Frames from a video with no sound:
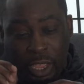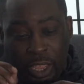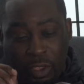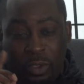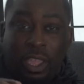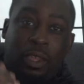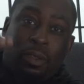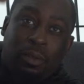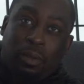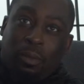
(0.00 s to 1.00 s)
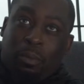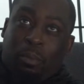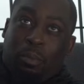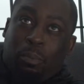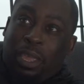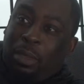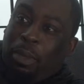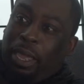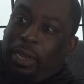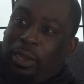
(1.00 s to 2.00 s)
You say Big
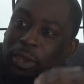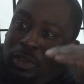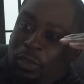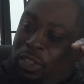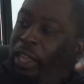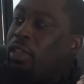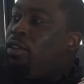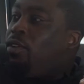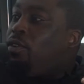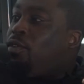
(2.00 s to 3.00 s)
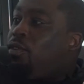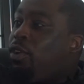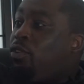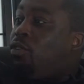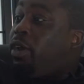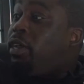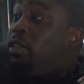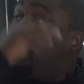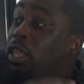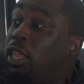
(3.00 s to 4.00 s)
Ben, you say Russell, right? Little
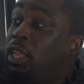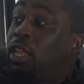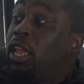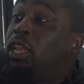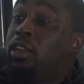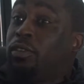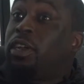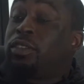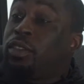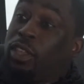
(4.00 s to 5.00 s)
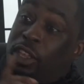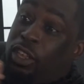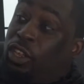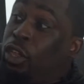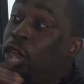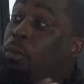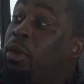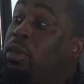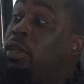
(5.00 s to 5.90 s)
Russ, yeah. Russ my height, man.